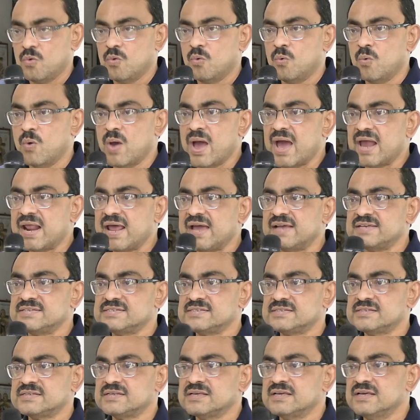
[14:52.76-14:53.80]

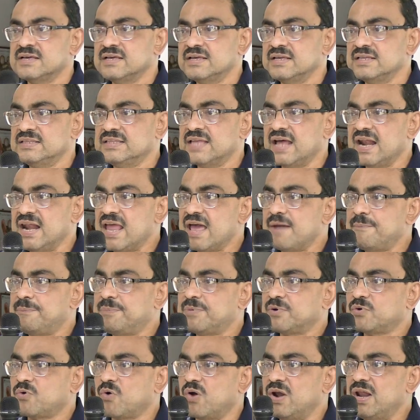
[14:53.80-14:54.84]
Whereas the
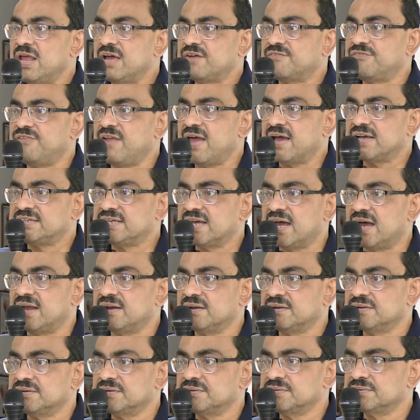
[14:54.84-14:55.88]
left colic
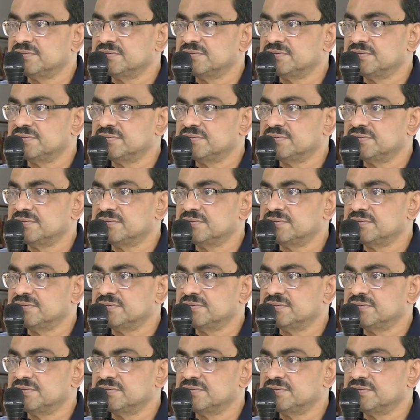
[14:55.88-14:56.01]
flexure